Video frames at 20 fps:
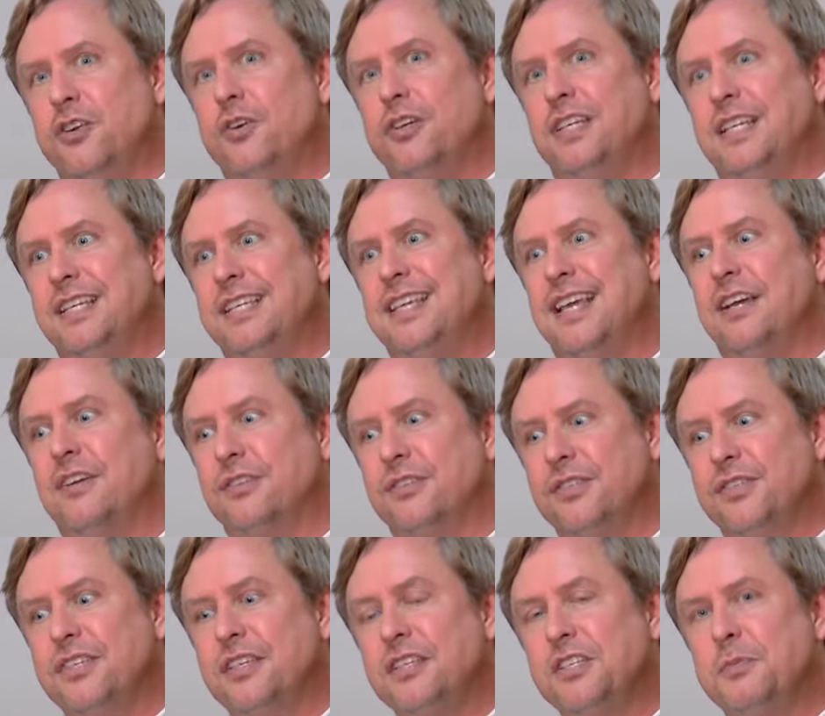or
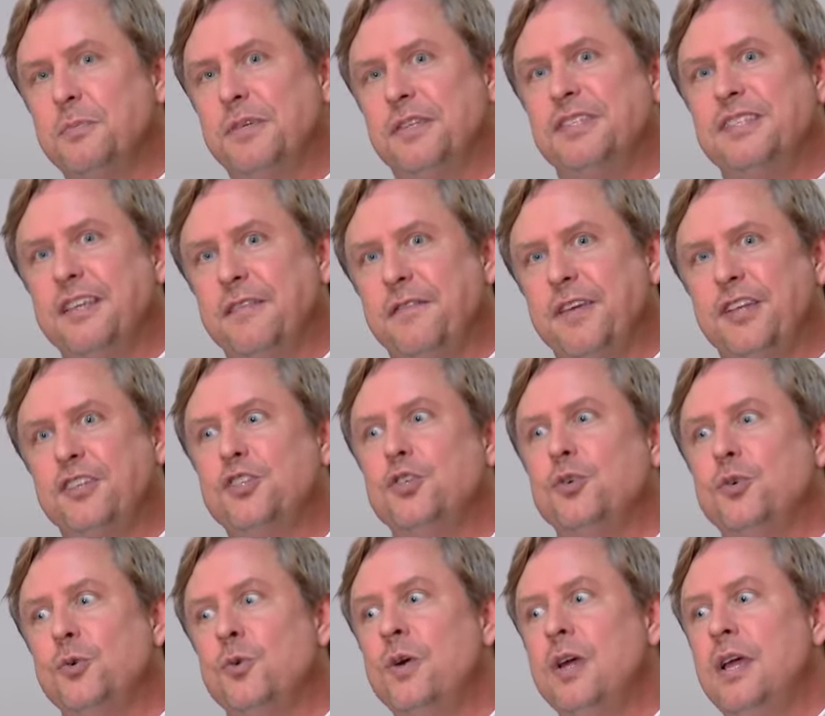details specific
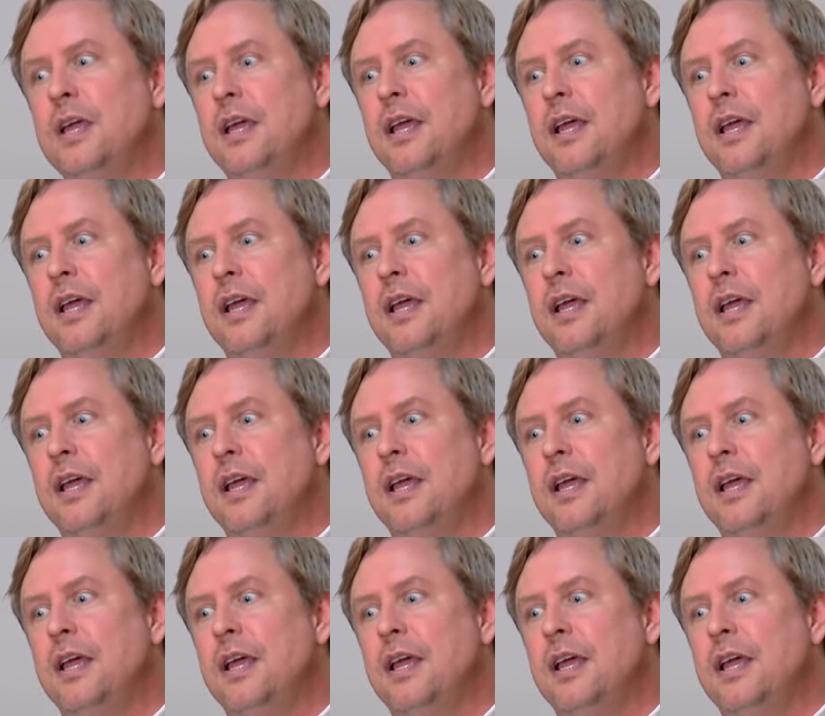to